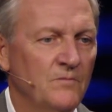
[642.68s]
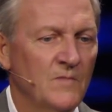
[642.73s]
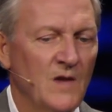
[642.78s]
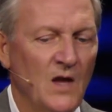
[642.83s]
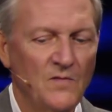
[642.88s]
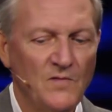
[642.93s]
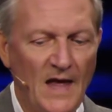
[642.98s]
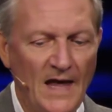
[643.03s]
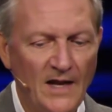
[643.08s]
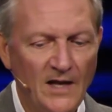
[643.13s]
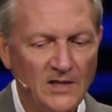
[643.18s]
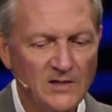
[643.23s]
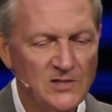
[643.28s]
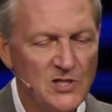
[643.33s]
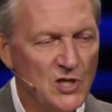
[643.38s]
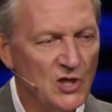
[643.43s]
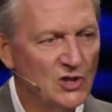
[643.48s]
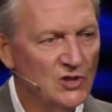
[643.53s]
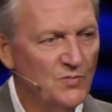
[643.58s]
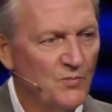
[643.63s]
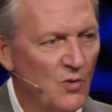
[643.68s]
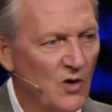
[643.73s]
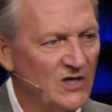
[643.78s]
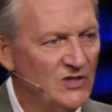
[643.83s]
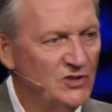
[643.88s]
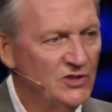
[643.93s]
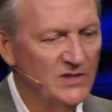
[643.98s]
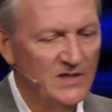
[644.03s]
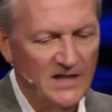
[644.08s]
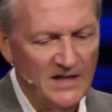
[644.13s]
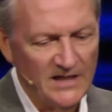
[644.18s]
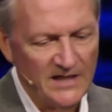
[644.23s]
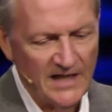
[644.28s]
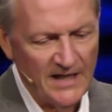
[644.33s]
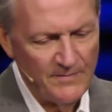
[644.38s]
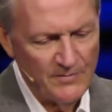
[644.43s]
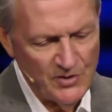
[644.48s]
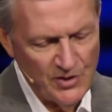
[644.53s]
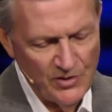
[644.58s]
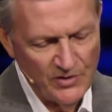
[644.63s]
That is the expression that he
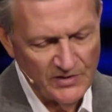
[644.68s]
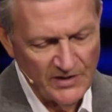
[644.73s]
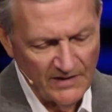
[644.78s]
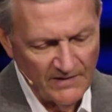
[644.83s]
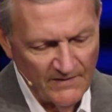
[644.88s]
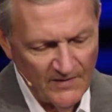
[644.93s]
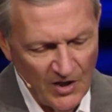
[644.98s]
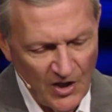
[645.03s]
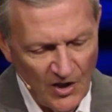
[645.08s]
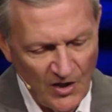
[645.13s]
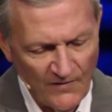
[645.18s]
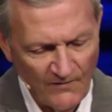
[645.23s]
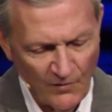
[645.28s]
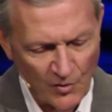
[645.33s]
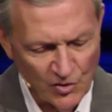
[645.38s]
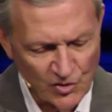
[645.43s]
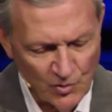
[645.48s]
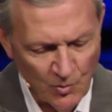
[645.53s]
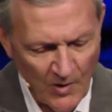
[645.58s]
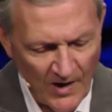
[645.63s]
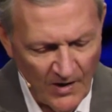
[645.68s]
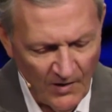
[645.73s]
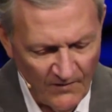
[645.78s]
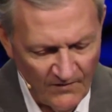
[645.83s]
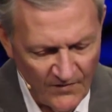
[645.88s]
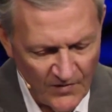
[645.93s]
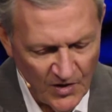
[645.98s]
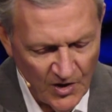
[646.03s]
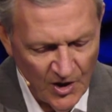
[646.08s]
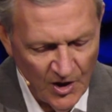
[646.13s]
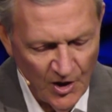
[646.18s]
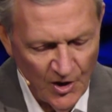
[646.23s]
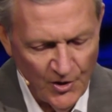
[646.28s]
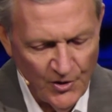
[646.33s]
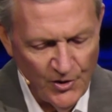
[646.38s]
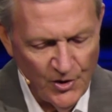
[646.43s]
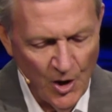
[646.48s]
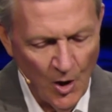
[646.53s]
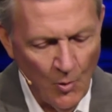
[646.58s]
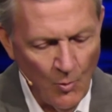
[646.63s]
keeps using. Verse 12,
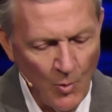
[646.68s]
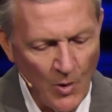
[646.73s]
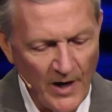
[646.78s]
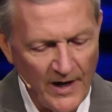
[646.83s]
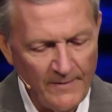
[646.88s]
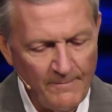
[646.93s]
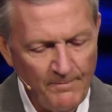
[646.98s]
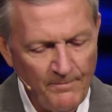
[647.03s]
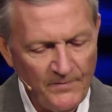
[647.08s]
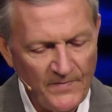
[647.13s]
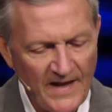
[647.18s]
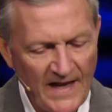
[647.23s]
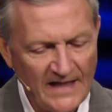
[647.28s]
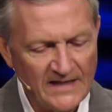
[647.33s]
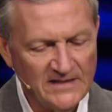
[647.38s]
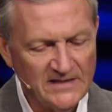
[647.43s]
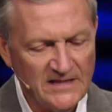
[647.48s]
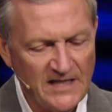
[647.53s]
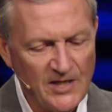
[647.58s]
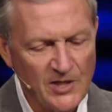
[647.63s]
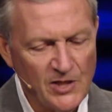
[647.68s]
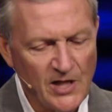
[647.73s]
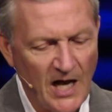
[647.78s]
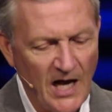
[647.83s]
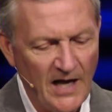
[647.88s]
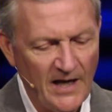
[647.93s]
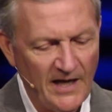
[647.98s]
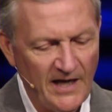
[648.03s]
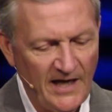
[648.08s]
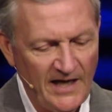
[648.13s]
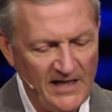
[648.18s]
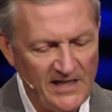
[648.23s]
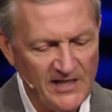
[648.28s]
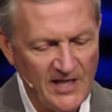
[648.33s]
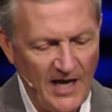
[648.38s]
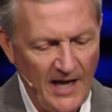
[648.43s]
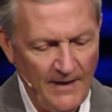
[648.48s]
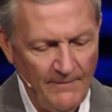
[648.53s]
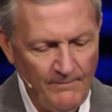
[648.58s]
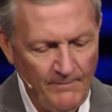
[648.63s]
no one has seen God at any
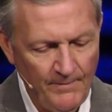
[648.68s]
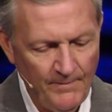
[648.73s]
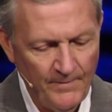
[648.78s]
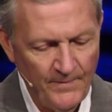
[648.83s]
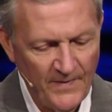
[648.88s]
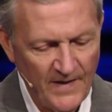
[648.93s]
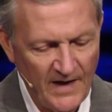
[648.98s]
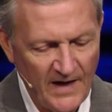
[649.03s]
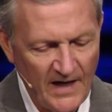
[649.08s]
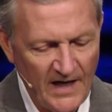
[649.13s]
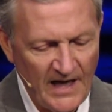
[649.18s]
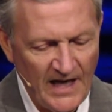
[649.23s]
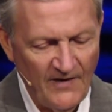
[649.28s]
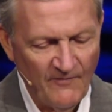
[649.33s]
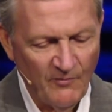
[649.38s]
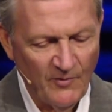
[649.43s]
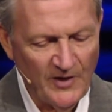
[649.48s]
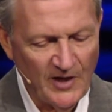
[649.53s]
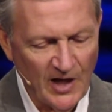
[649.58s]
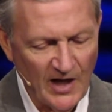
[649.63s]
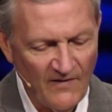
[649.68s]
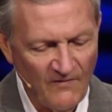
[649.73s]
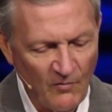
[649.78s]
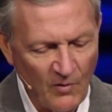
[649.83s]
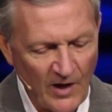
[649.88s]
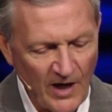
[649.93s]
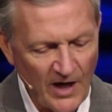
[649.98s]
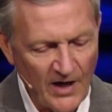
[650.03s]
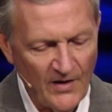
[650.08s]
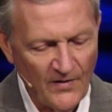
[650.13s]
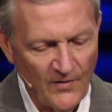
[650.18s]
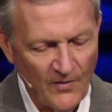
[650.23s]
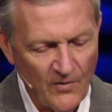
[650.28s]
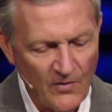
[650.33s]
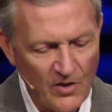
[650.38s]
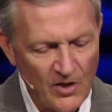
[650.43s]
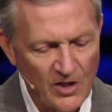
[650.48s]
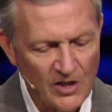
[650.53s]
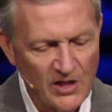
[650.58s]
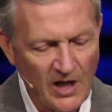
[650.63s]
time. If we love one
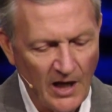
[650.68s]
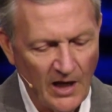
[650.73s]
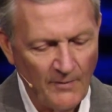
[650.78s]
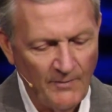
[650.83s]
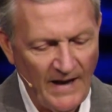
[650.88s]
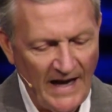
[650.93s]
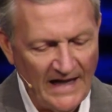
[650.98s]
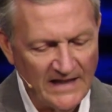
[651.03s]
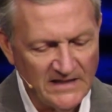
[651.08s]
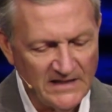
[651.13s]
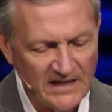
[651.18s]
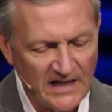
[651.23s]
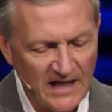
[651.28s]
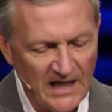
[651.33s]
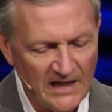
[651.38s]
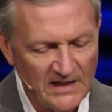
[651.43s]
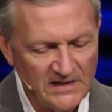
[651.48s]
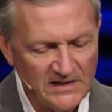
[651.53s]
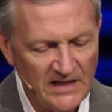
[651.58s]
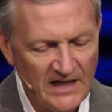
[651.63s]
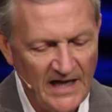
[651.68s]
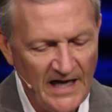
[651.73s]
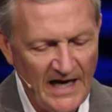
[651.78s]
another, God abides in us.